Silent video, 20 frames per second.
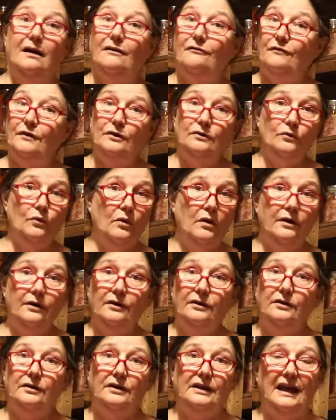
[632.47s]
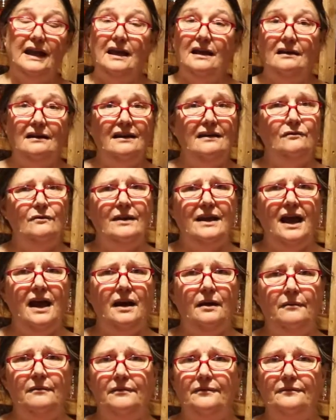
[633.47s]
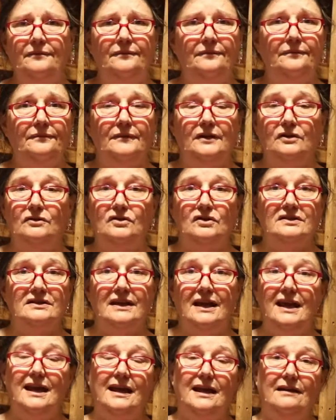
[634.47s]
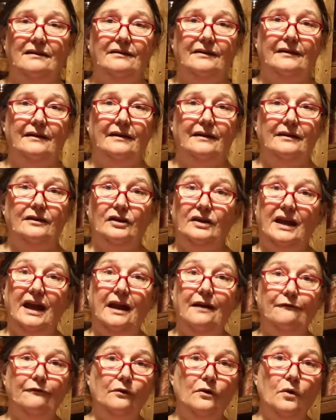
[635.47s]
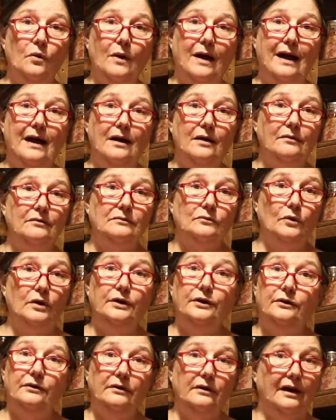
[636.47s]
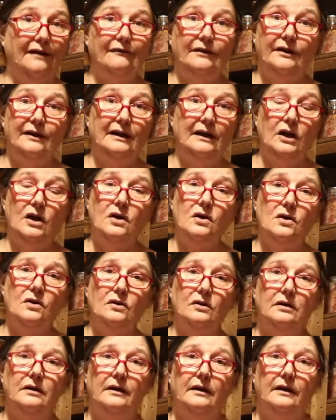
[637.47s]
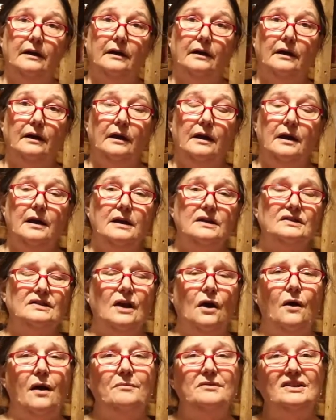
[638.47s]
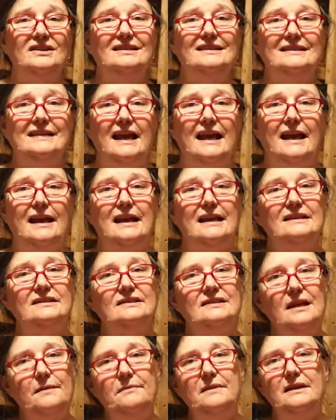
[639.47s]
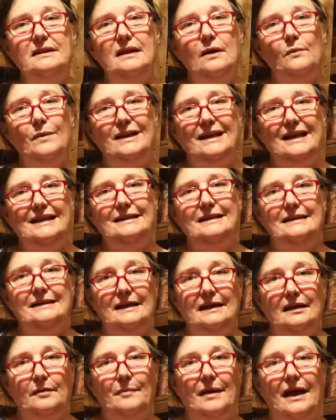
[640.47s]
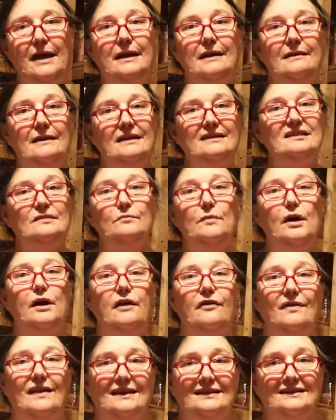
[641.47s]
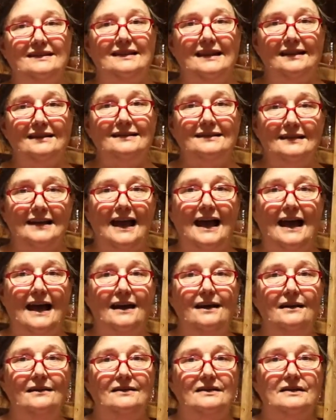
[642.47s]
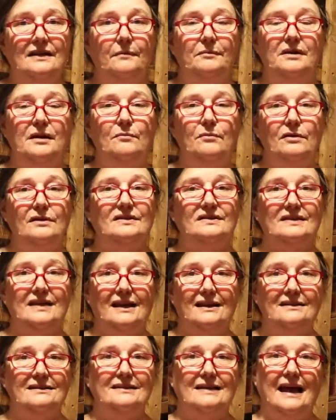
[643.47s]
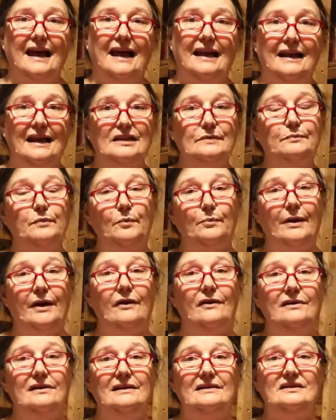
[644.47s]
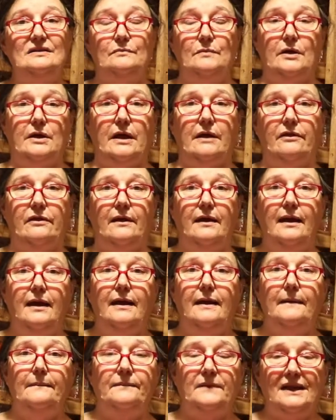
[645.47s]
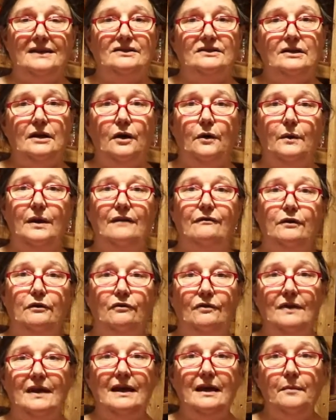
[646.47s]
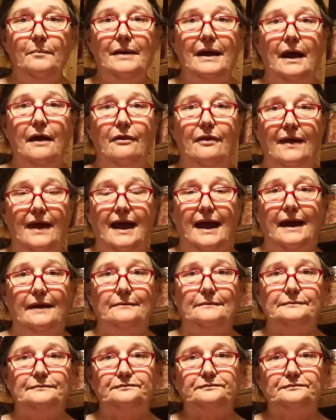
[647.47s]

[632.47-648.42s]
Food and water, you can't live without it. You just can't. You can for a while. Water, not very long. So I'm just saying it's something that we need to think about in this month that's set aside. September is set aside as Preparedness Month. And so if you think about that,